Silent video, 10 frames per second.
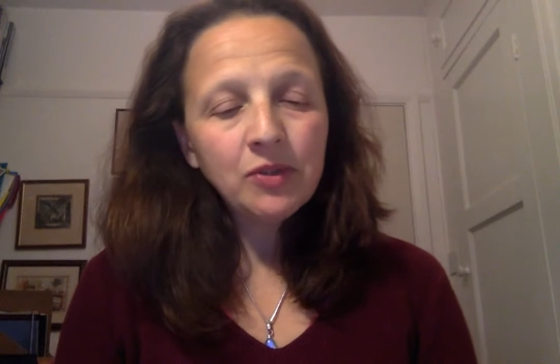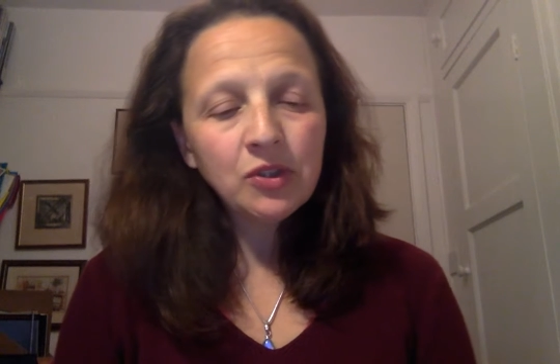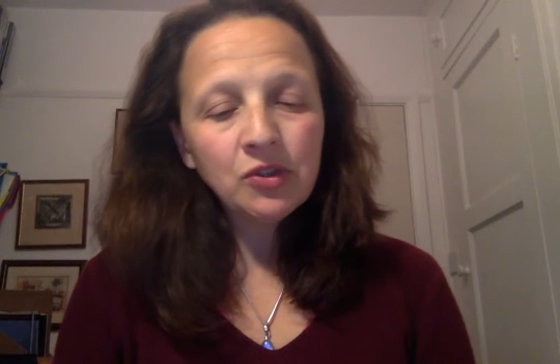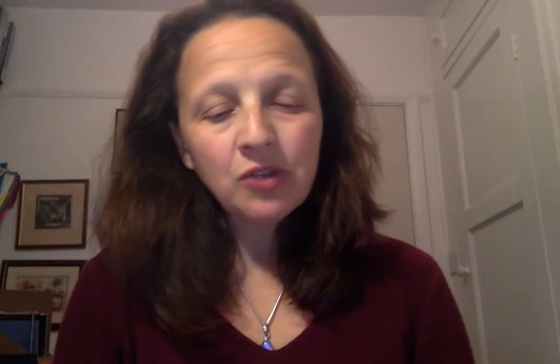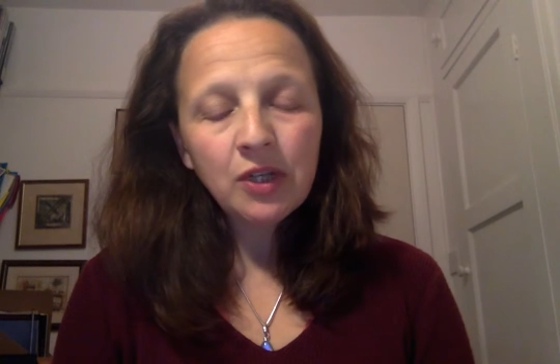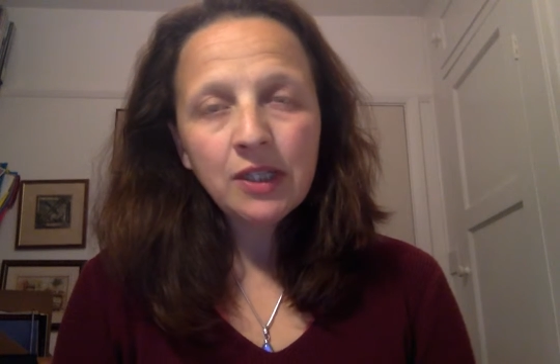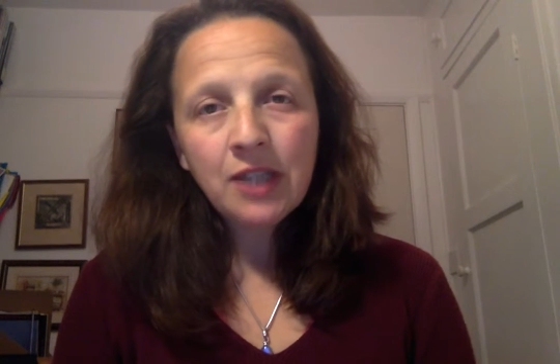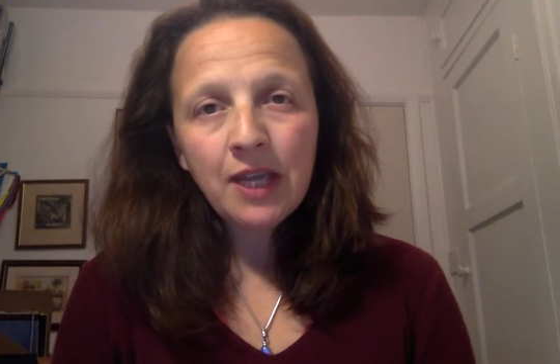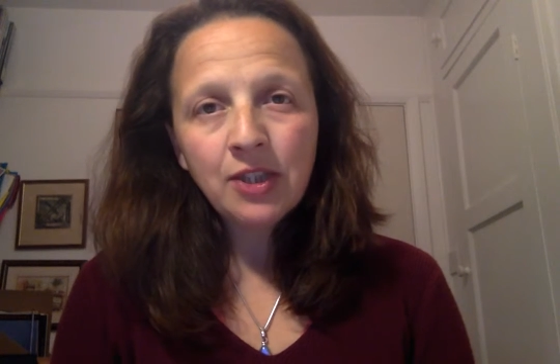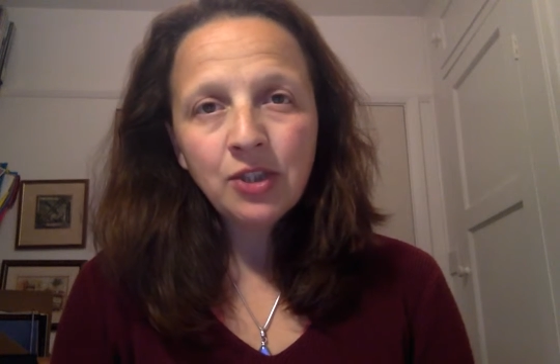just trying to
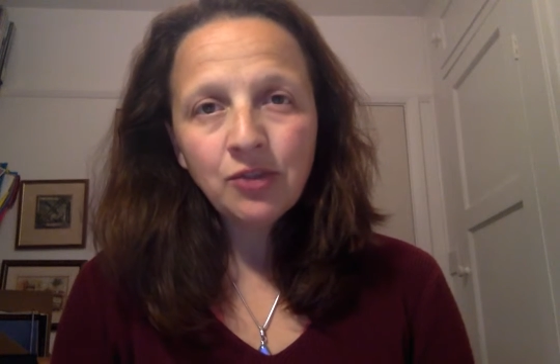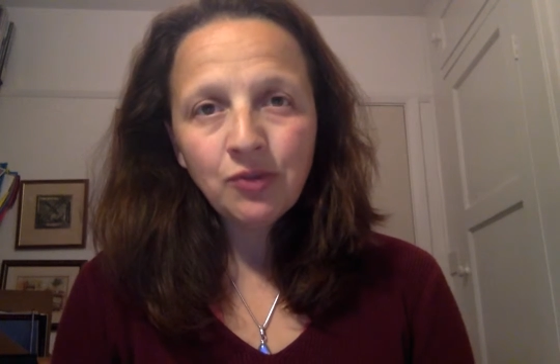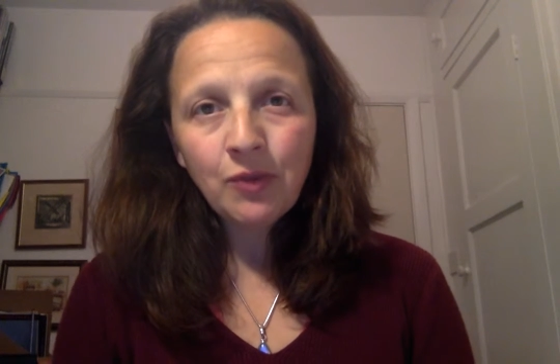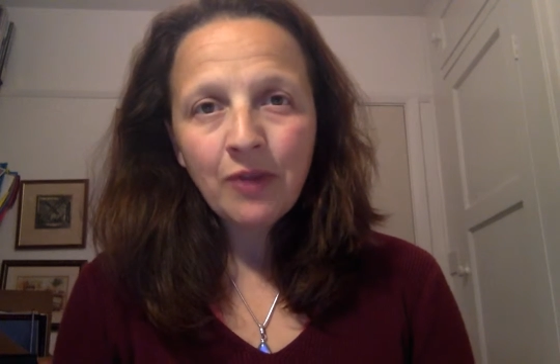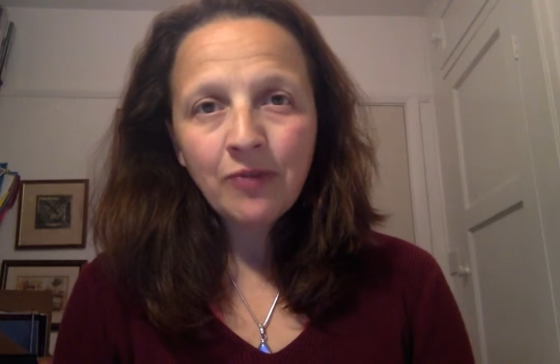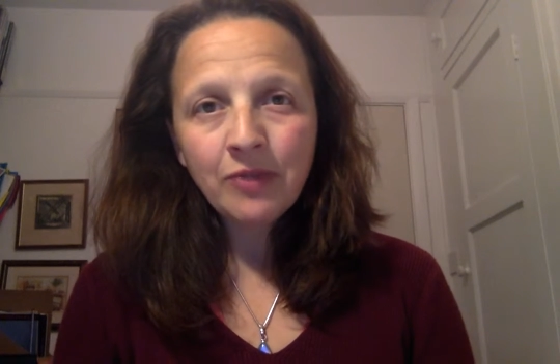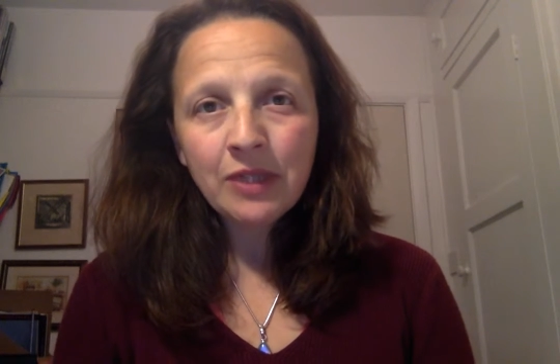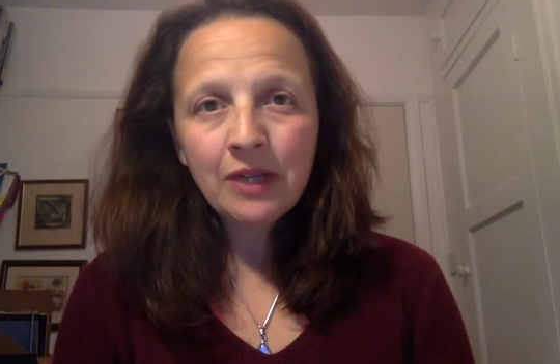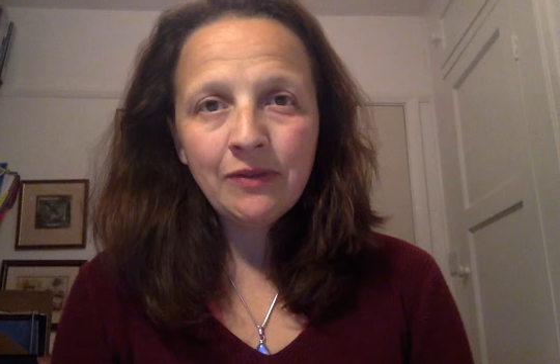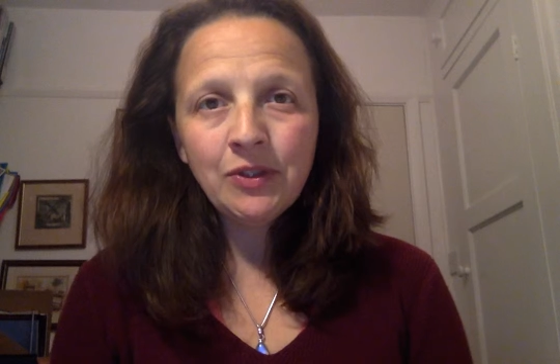tear children away from the
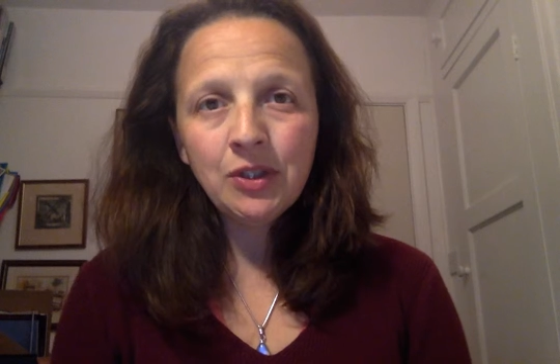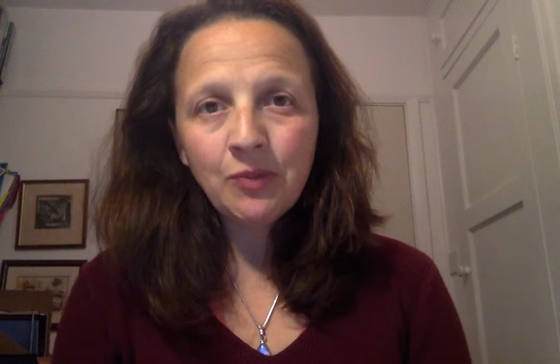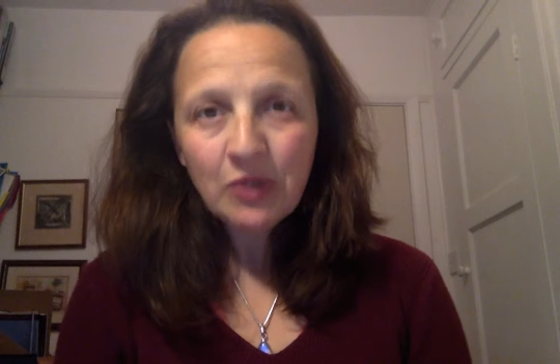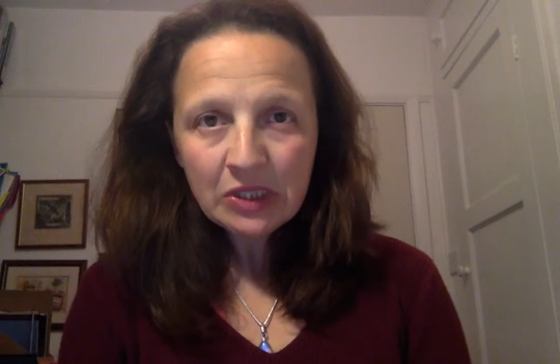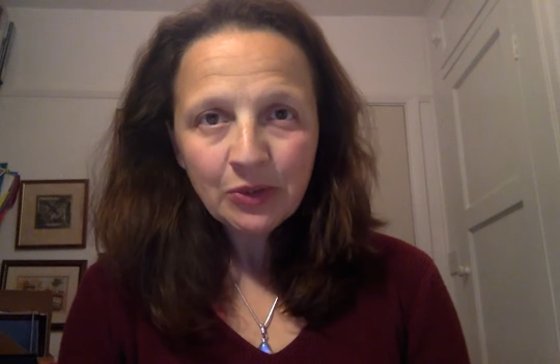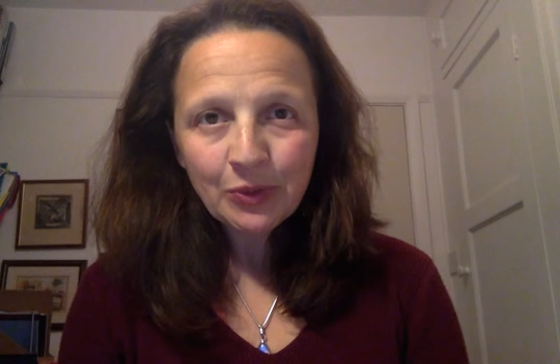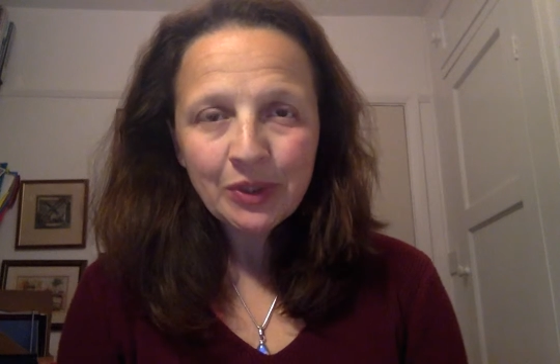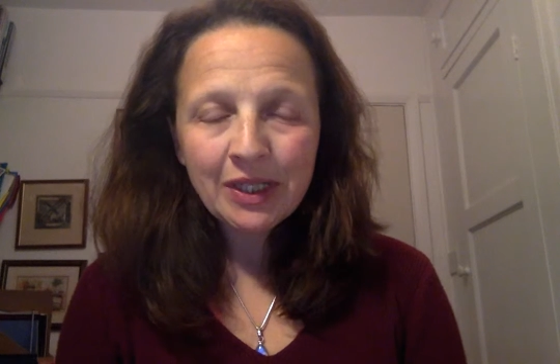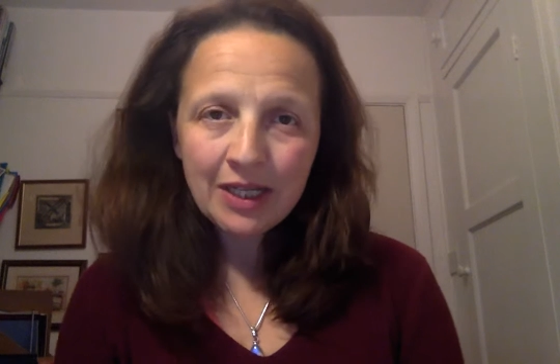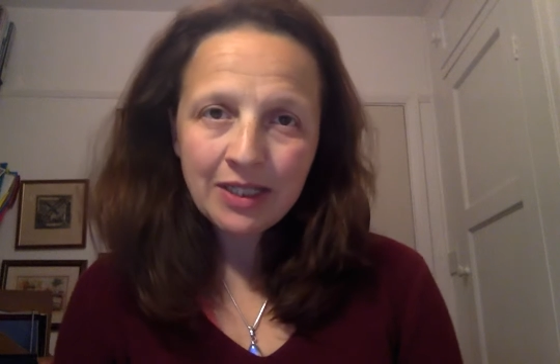television and we still
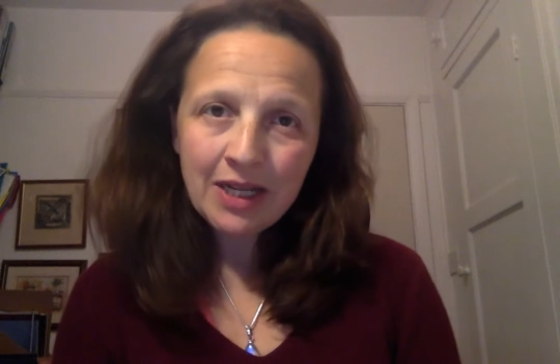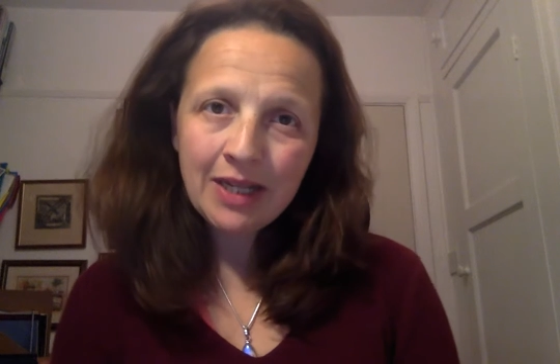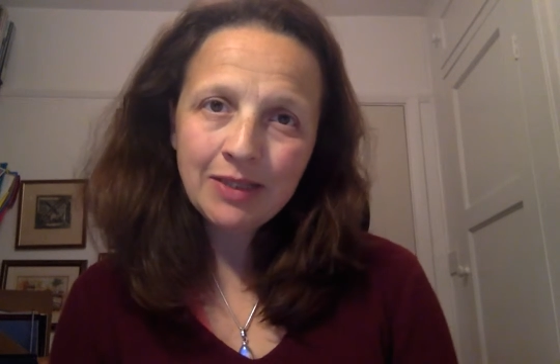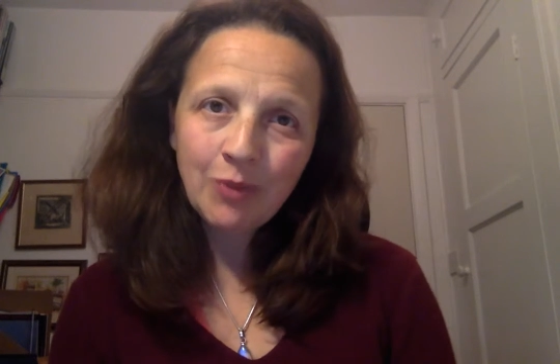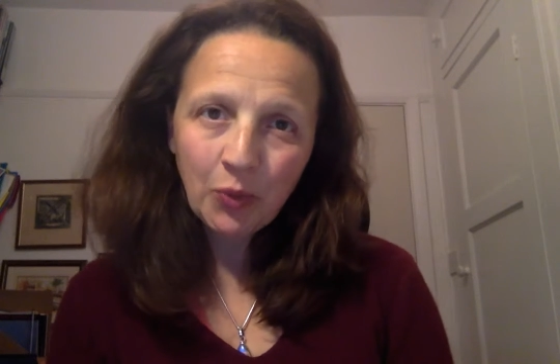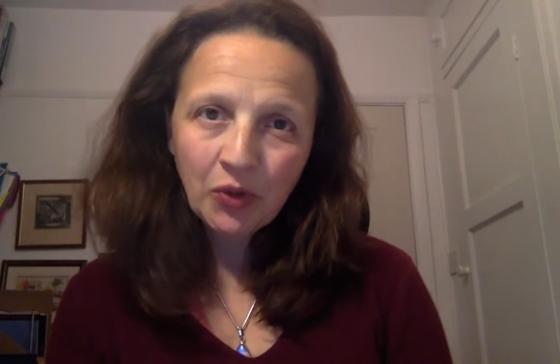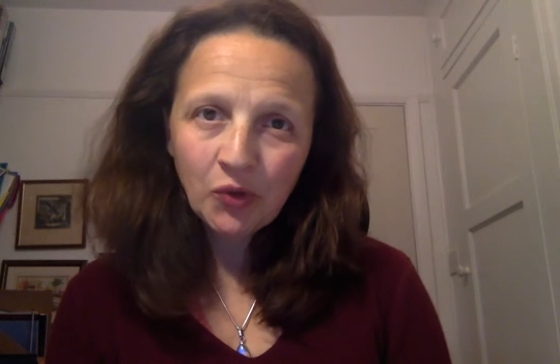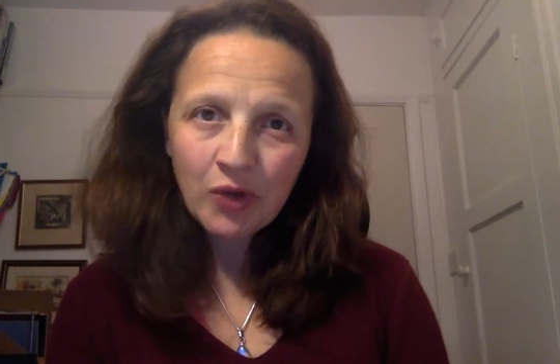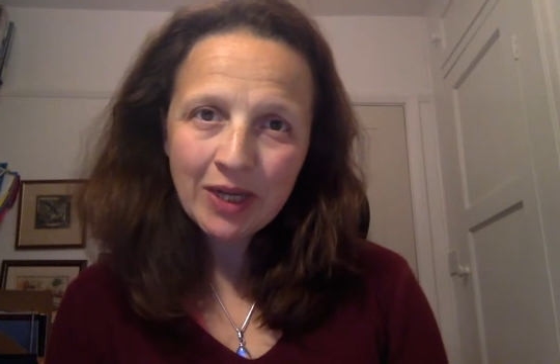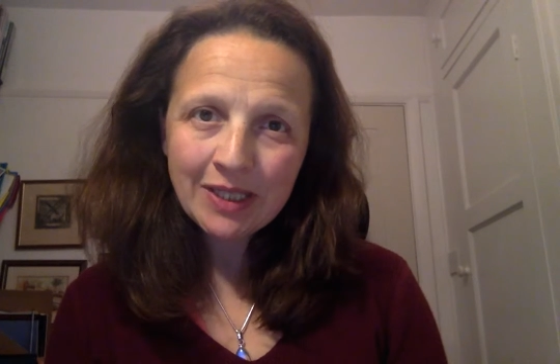wouldn't get our days and we
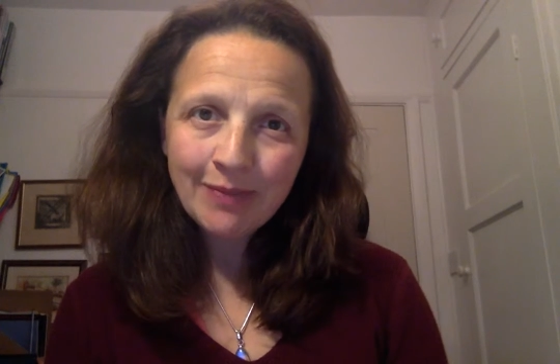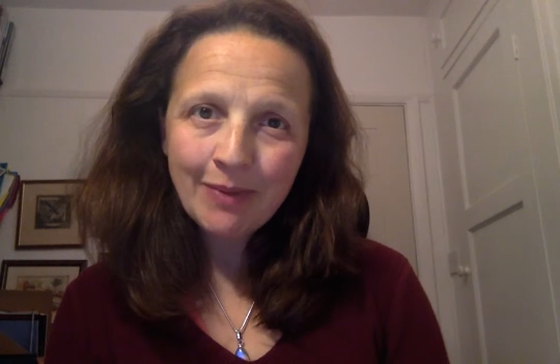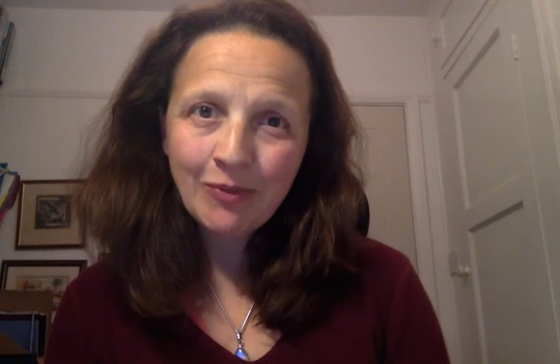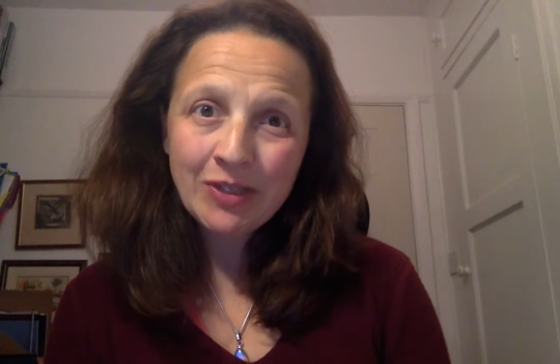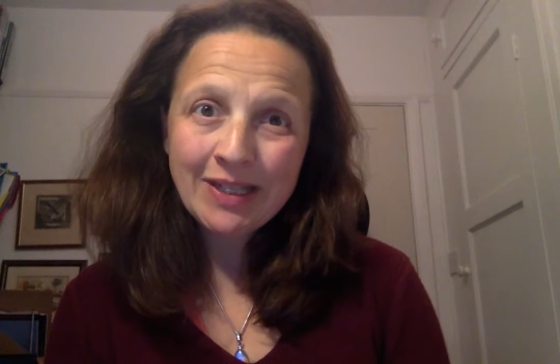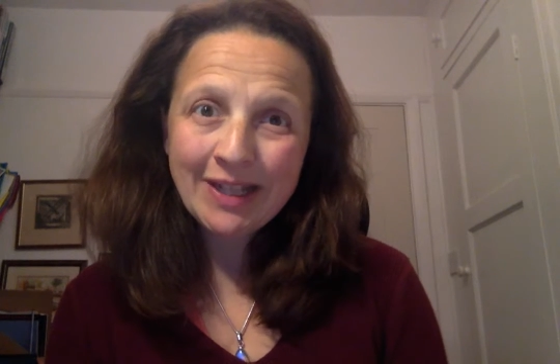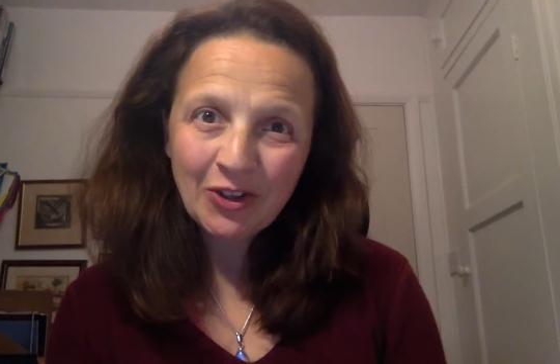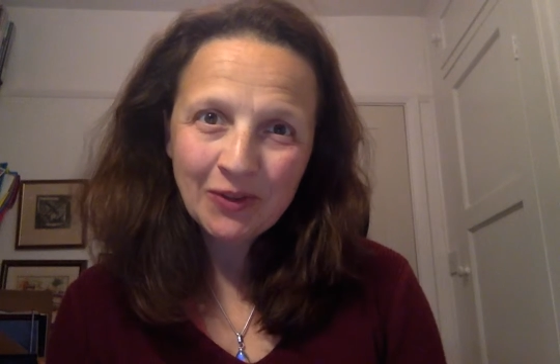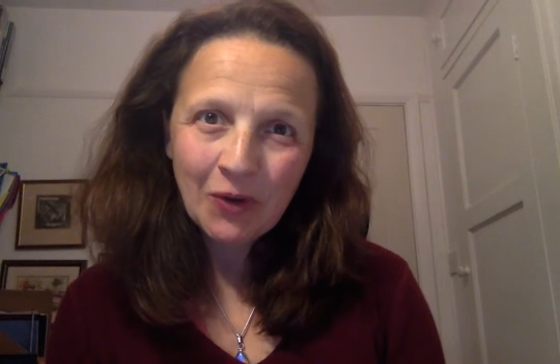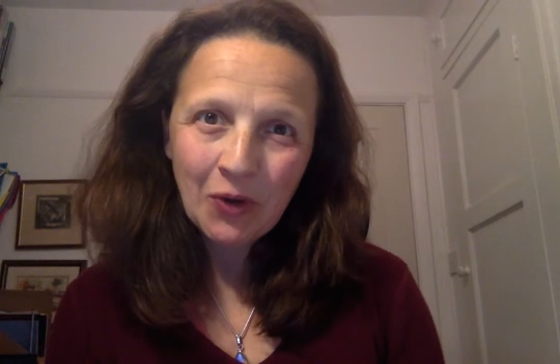wouldn't create our memories and I
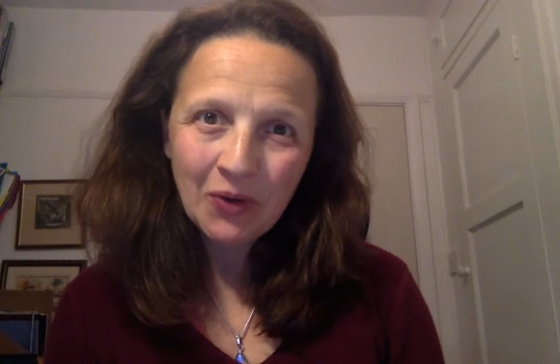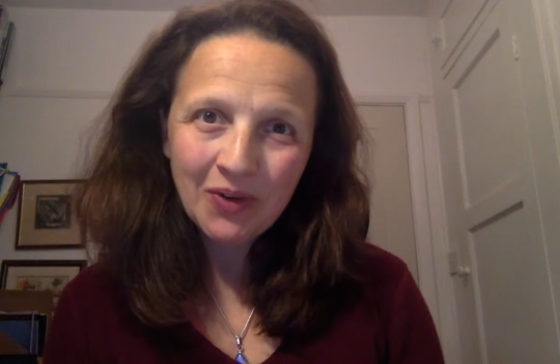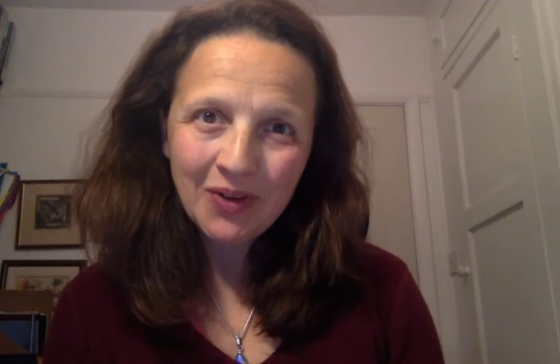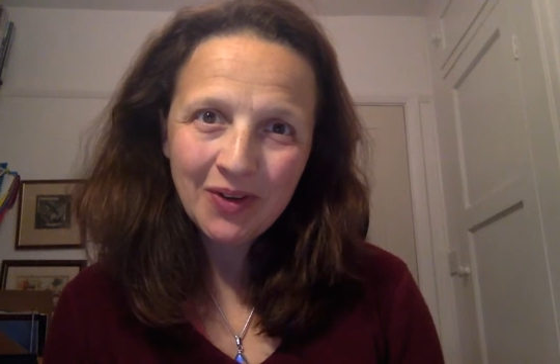could have gone.